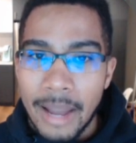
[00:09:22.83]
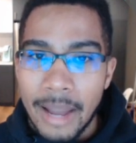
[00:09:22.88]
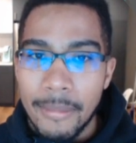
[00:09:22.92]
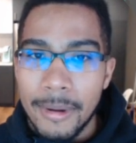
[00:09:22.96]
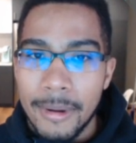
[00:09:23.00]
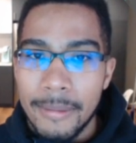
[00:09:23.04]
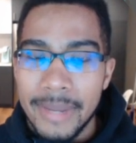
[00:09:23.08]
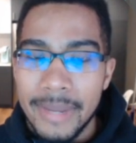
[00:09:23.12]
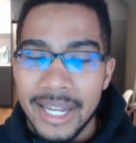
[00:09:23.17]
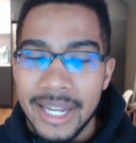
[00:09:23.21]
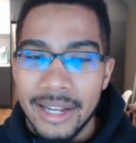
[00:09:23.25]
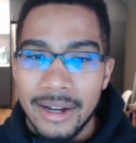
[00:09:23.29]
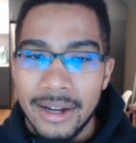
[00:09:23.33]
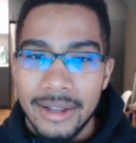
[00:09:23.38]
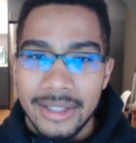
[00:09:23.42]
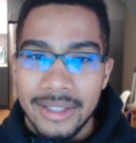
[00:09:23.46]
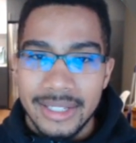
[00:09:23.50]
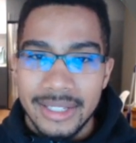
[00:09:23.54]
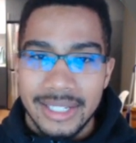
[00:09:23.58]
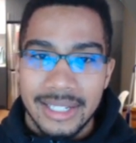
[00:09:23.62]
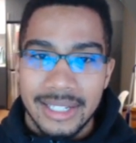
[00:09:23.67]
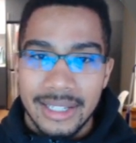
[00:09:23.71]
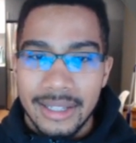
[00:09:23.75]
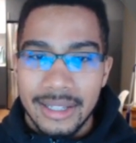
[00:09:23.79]
I'm going to make all
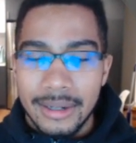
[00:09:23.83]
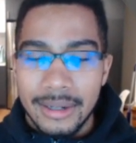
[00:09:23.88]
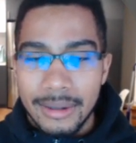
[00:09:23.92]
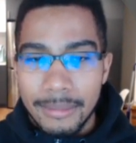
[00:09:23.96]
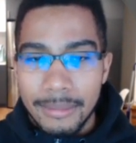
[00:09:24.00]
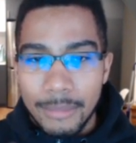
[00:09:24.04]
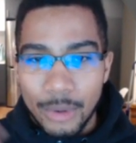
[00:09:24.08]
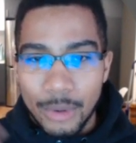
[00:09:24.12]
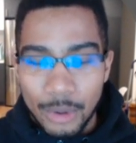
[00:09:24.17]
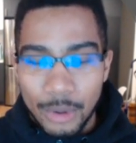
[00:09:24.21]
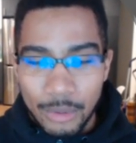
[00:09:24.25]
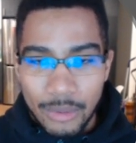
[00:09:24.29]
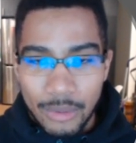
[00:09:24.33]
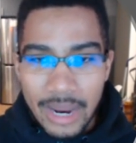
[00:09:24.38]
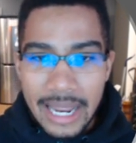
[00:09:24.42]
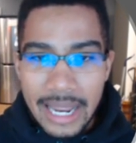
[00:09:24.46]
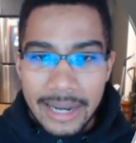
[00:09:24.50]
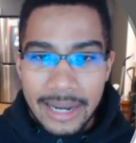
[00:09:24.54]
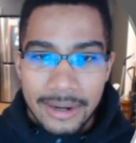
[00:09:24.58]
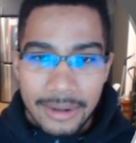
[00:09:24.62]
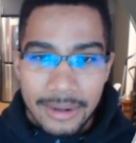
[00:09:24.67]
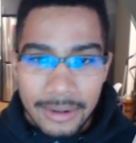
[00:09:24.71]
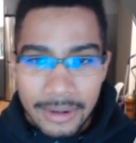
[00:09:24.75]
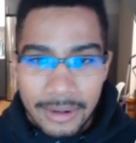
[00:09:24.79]
this a little more
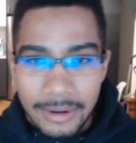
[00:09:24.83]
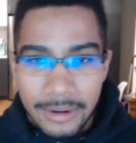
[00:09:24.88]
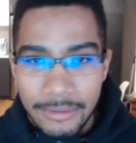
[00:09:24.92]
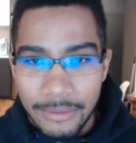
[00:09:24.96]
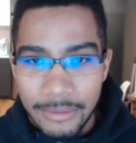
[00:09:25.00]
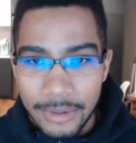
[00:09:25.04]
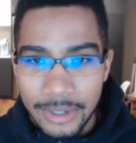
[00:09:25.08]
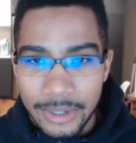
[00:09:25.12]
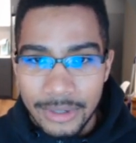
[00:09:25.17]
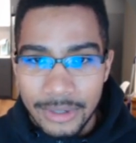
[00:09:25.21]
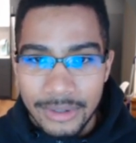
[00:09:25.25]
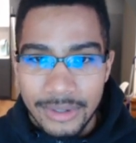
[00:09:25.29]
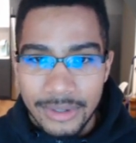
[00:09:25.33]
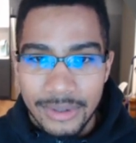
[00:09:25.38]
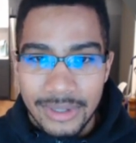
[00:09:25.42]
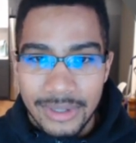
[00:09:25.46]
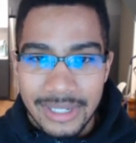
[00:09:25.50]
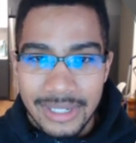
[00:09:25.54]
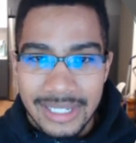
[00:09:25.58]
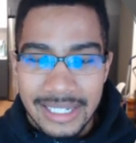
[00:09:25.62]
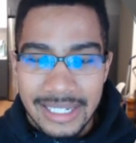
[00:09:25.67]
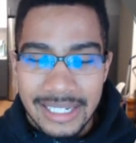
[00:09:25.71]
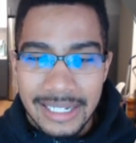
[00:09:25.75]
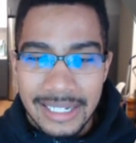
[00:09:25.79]
grander for you two
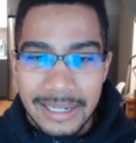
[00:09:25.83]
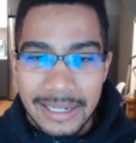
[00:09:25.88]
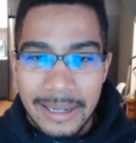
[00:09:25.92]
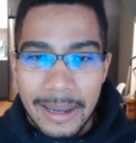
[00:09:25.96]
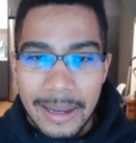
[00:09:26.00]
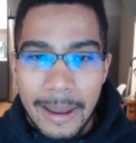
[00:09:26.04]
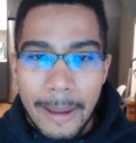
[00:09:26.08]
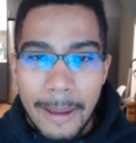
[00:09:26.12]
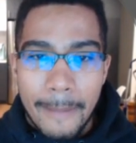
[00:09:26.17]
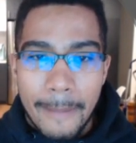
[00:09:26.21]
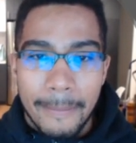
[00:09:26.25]
to see.